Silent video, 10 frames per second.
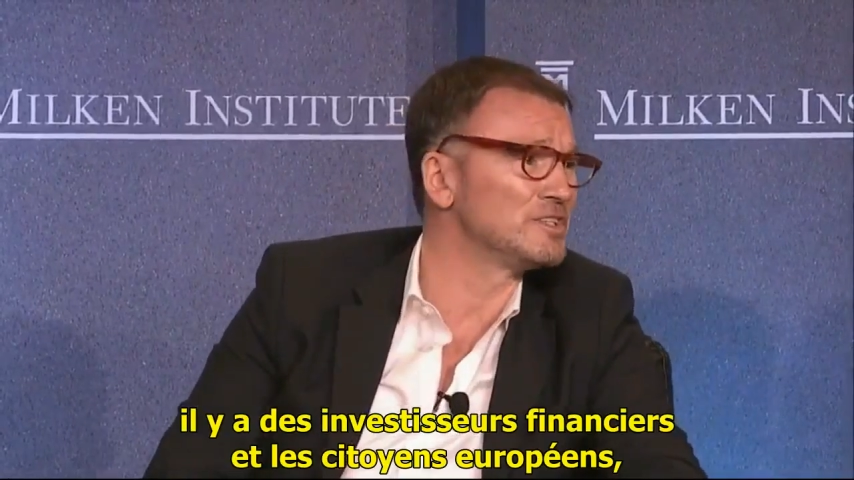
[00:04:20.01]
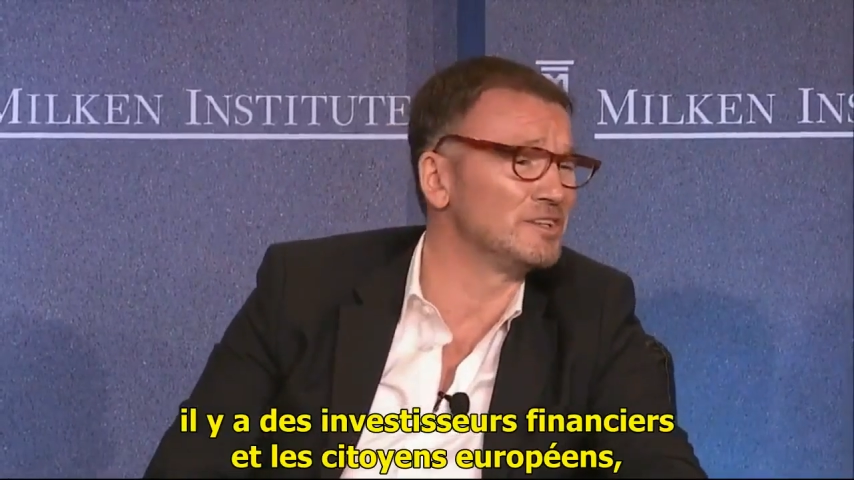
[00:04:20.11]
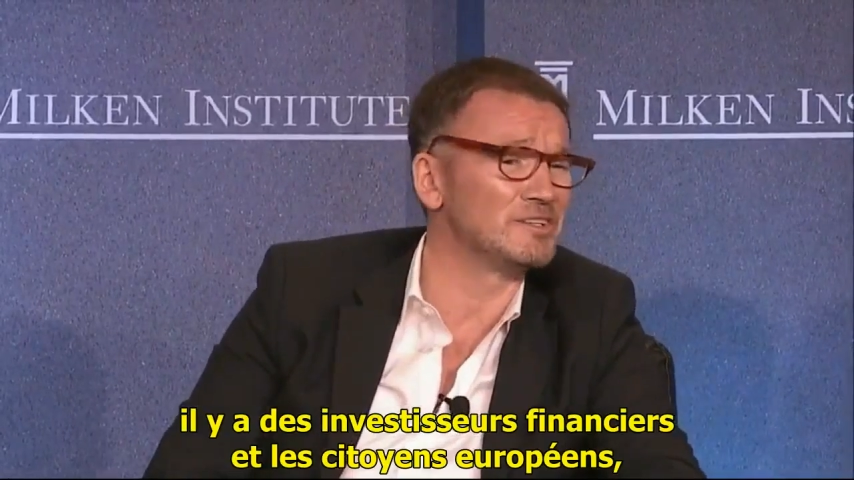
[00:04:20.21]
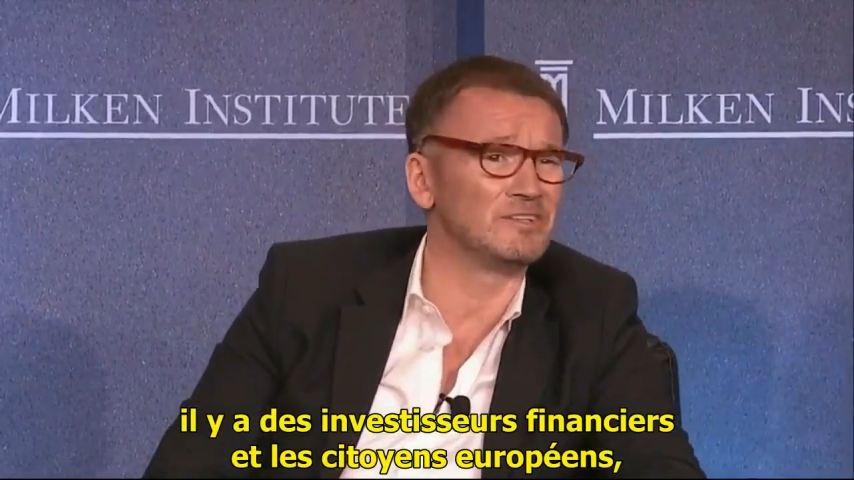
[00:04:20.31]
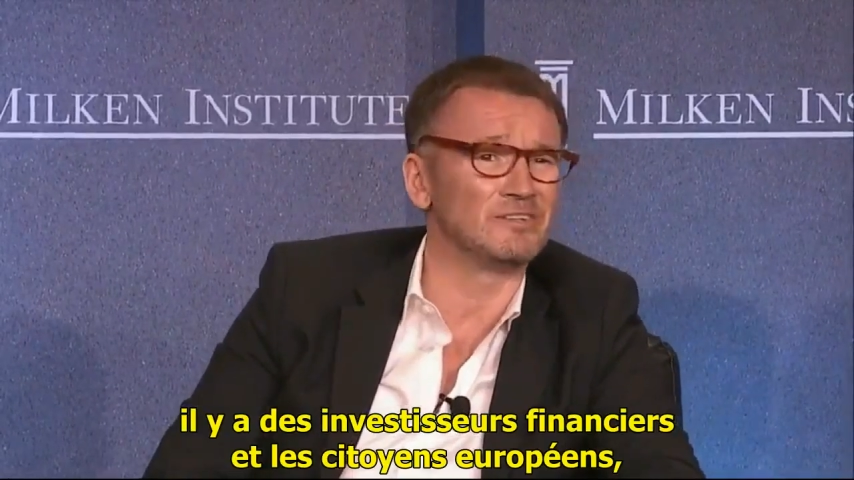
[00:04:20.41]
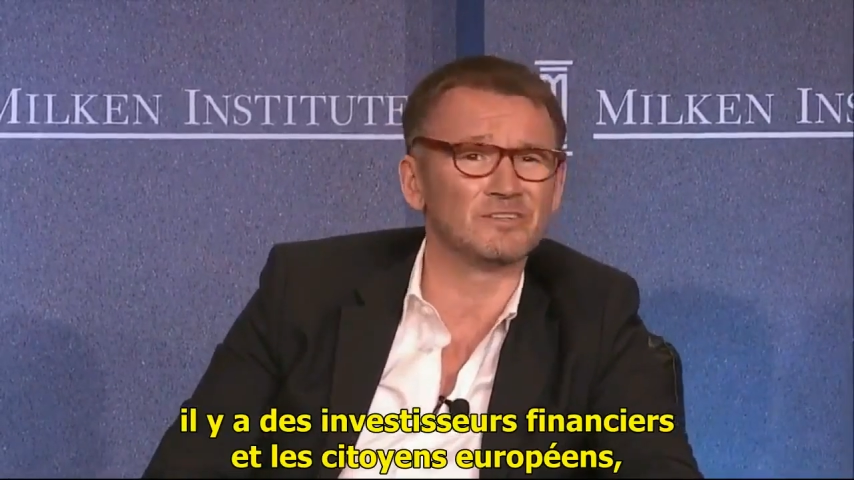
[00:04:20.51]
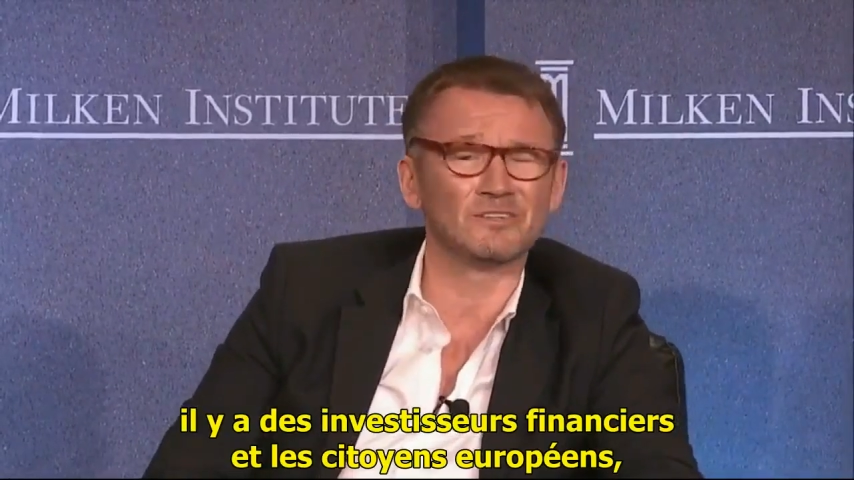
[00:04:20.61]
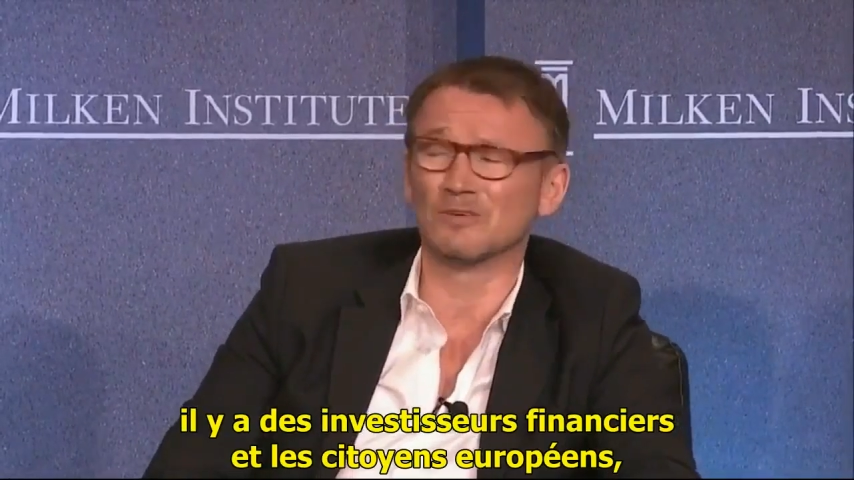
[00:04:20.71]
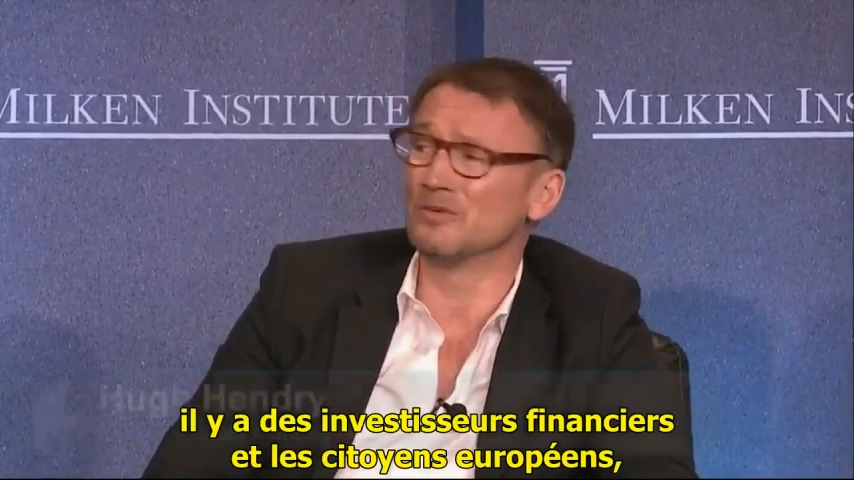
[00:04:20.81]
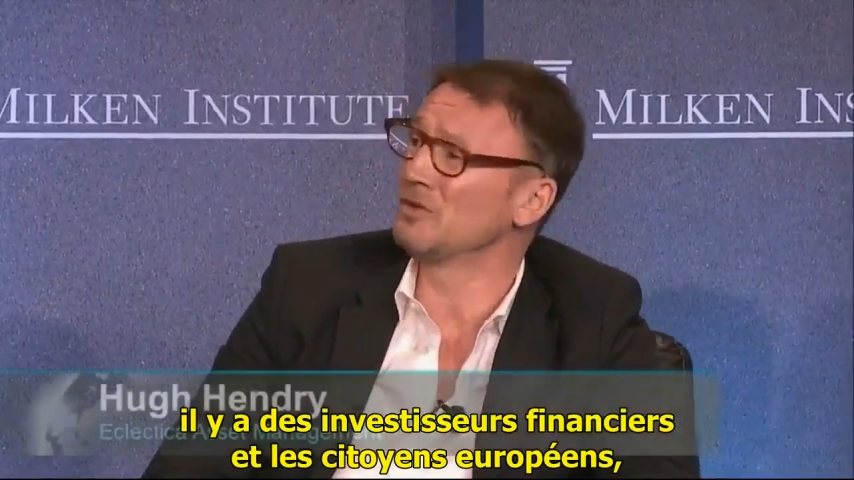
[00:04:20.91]

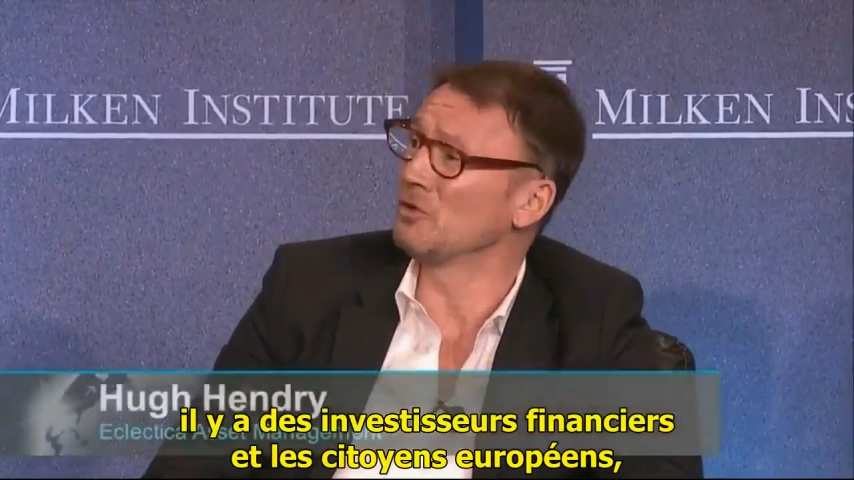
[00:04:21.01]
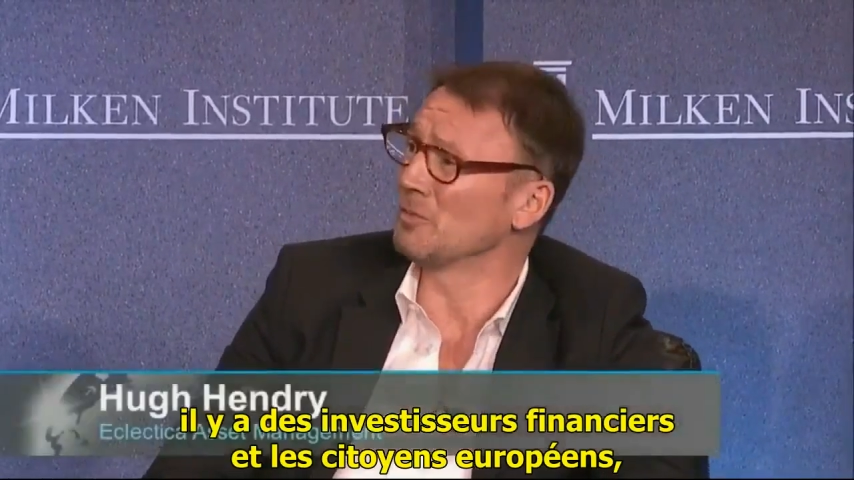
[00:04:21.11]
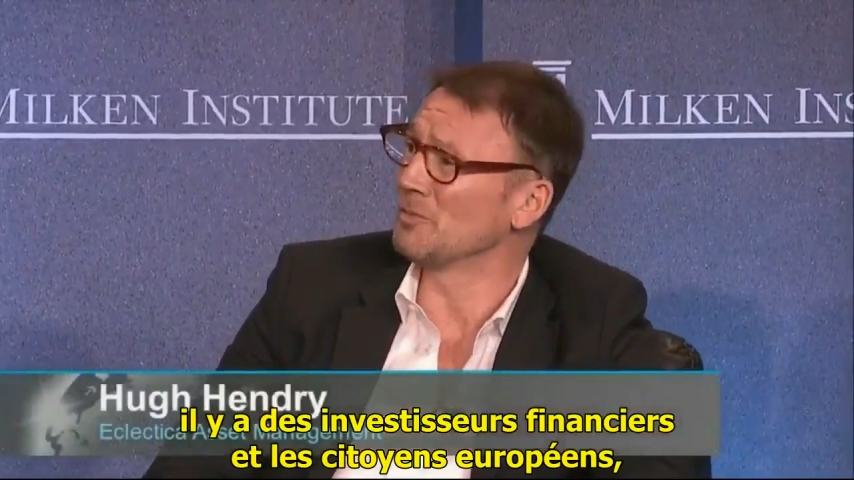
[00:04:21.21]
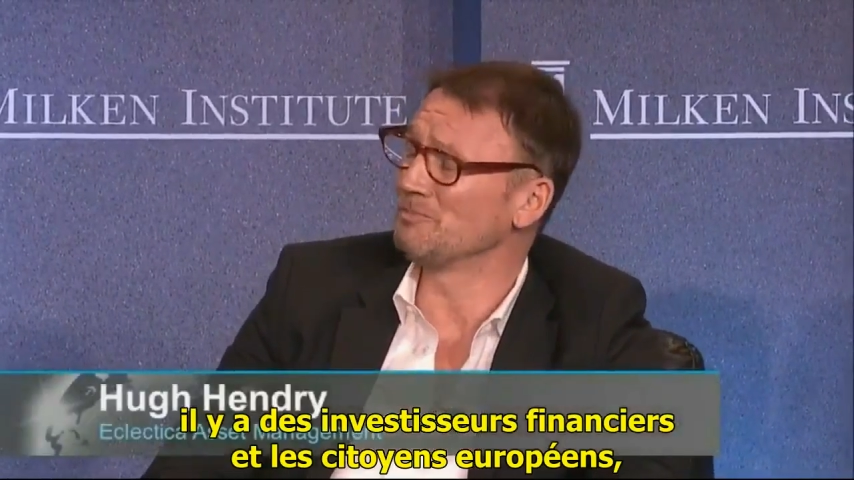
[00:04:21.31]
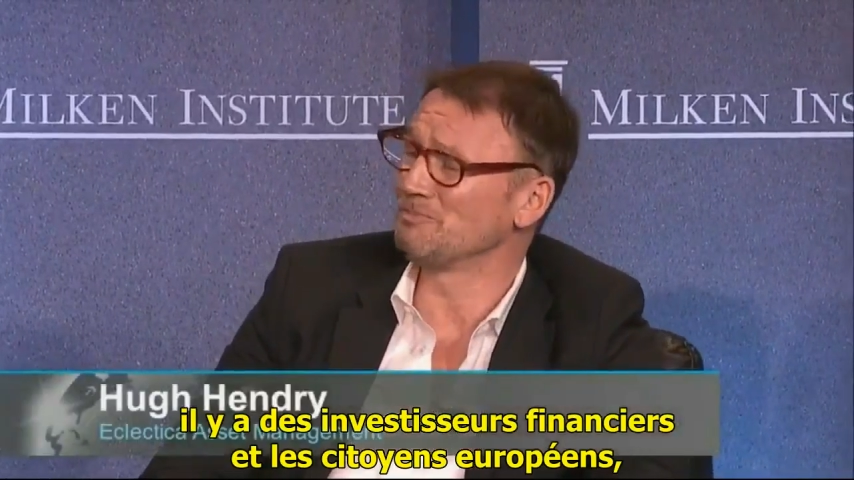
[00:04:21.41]
citizens of Europe.